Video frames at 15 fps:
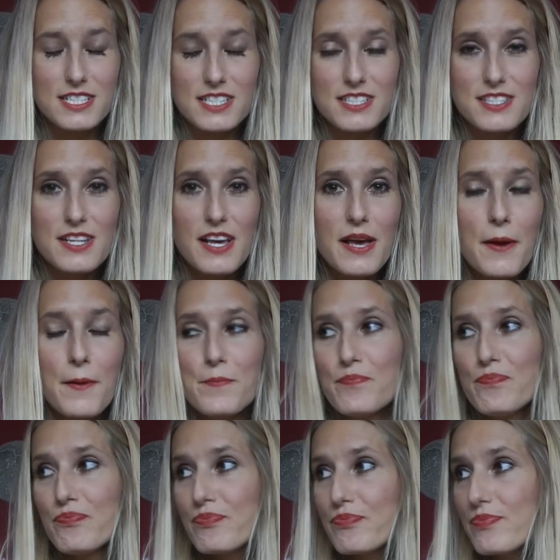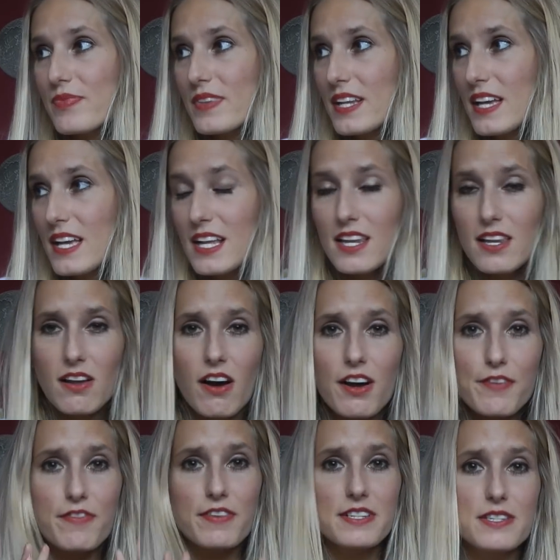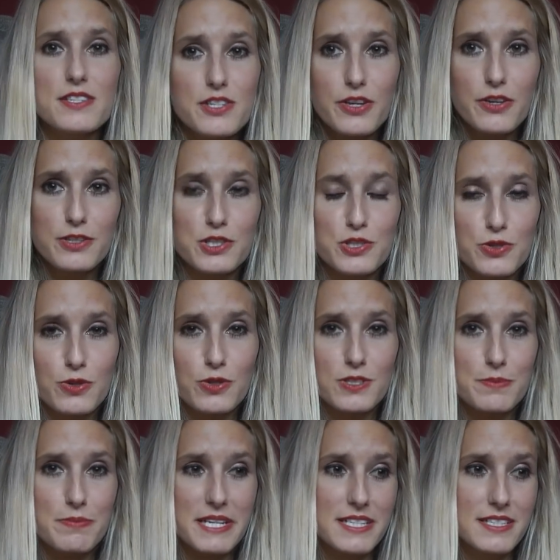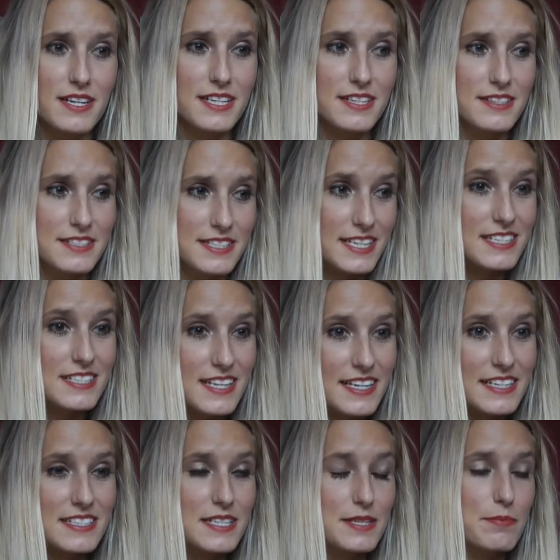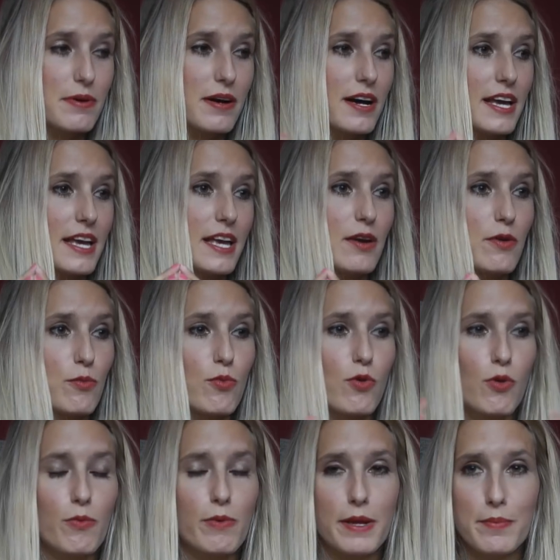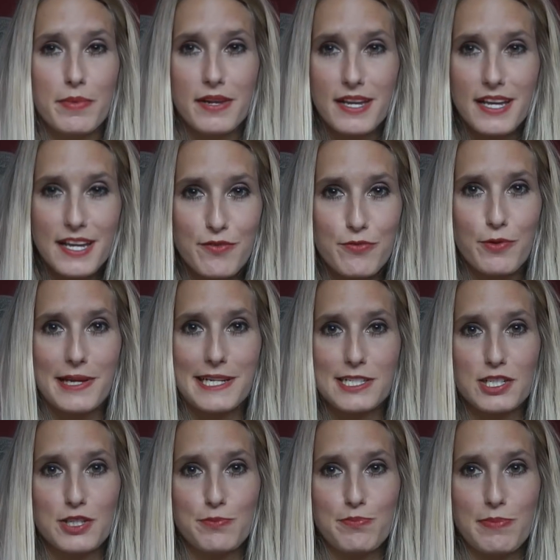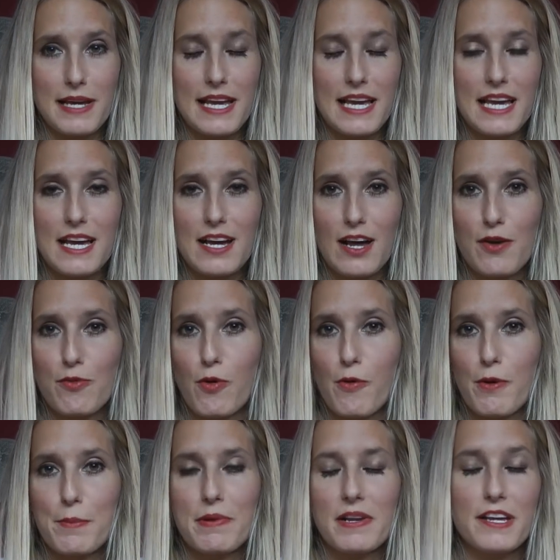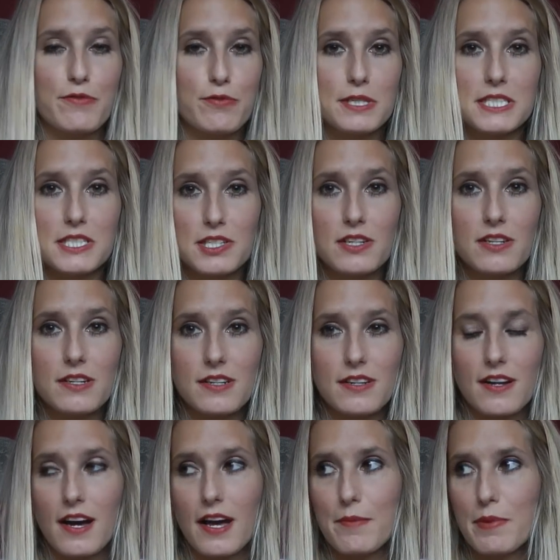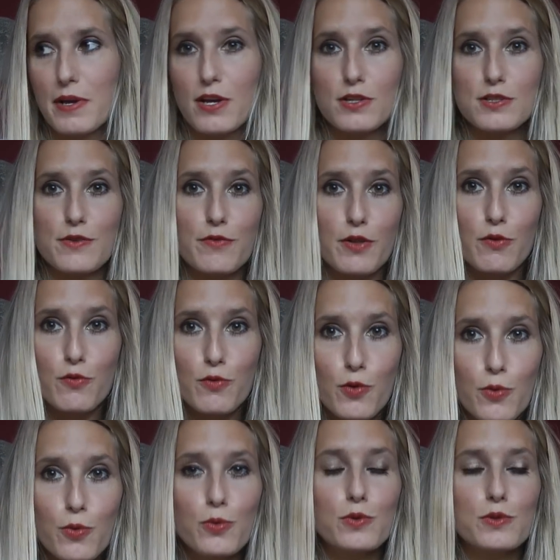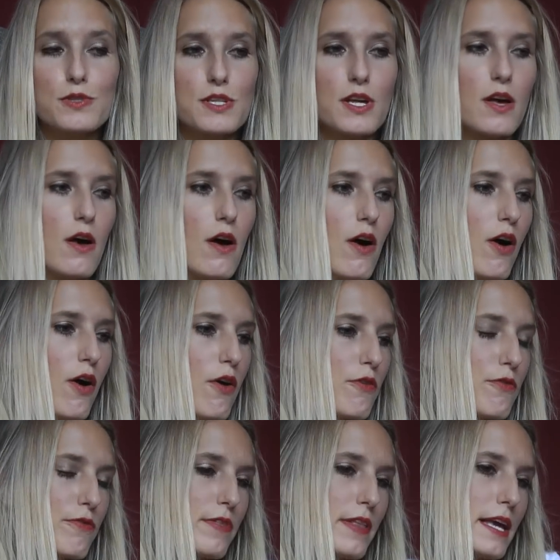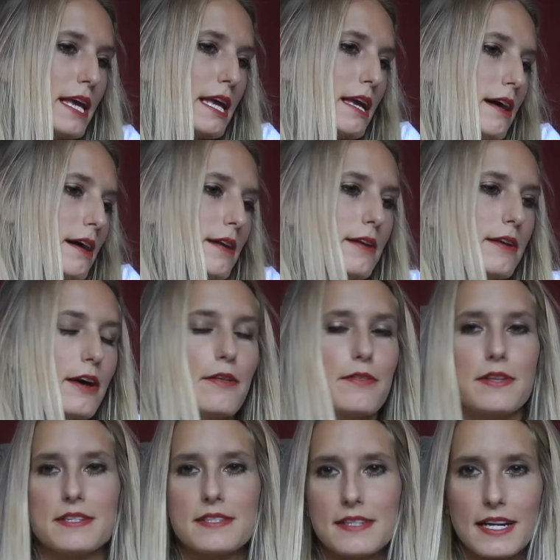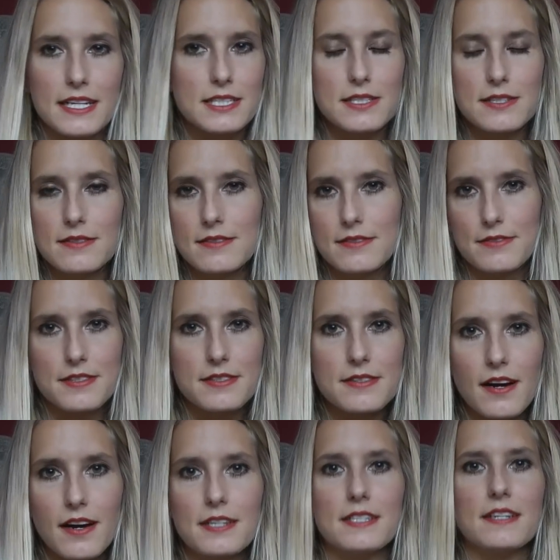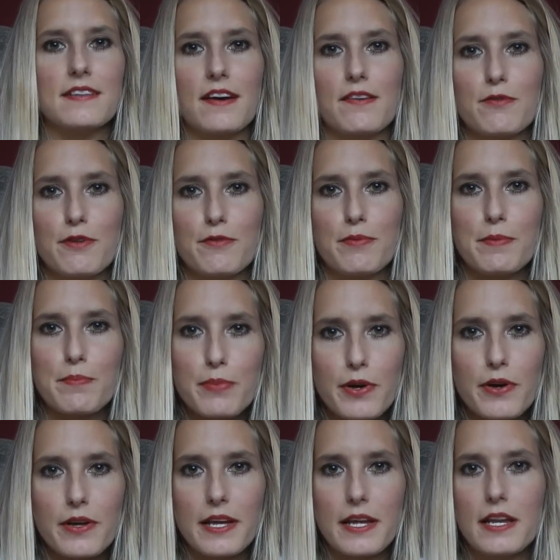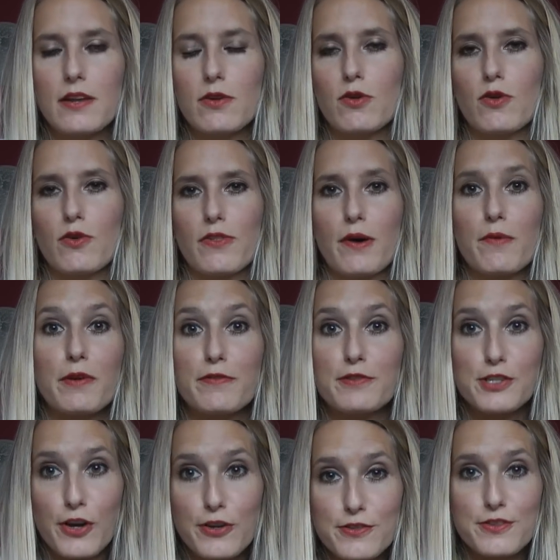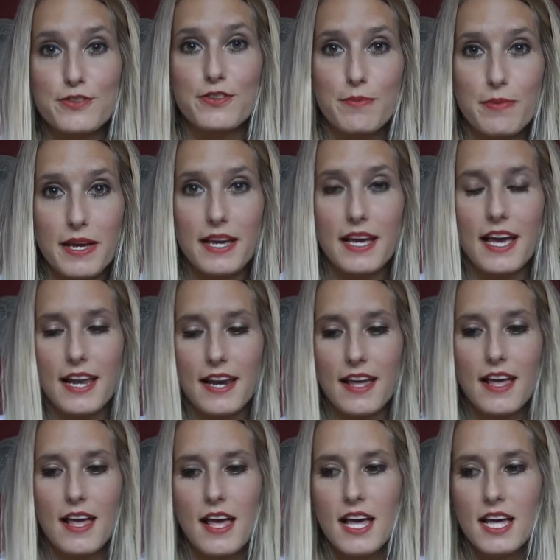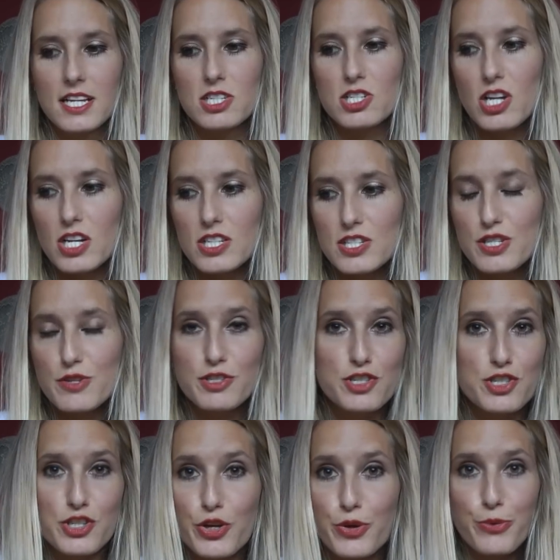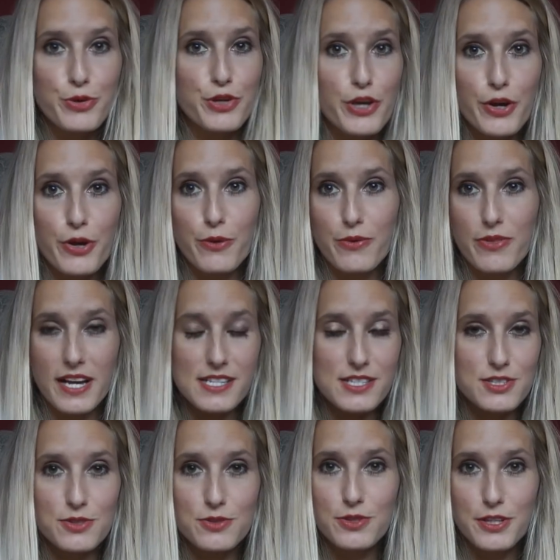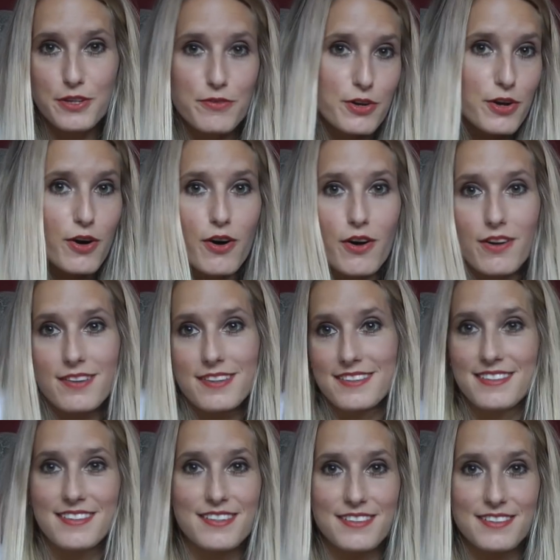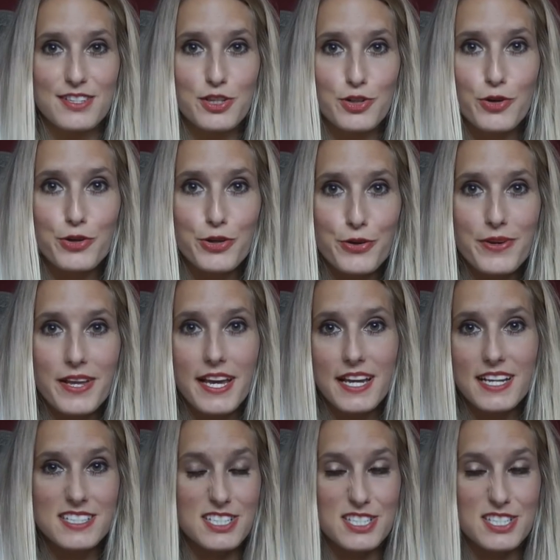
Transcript: Just, life is too short to be dictated by what we believe we should be and what we believe we should look like because of the rules of the, I don't know, the sections of society that we've been put in or that we've chosen to be in. Just do you. That's all you've got. You're unique.